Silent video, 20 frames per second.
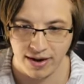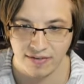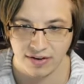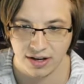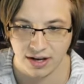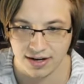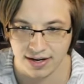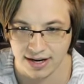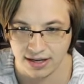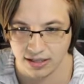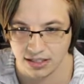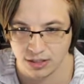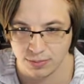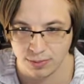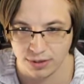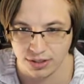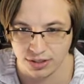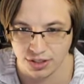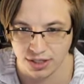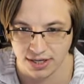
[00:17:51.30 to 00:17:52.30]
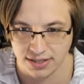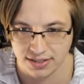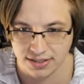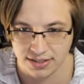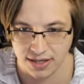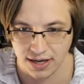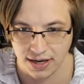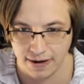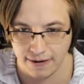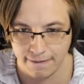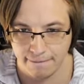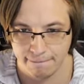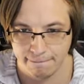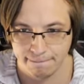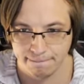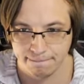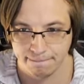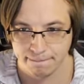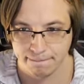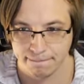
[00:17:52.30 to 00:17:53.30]
gotten any speed chests yet.
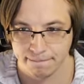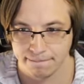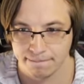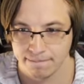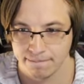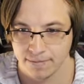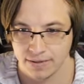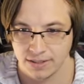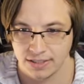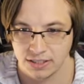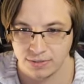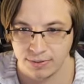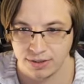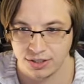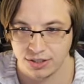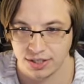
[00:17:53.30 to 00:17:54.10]
Speed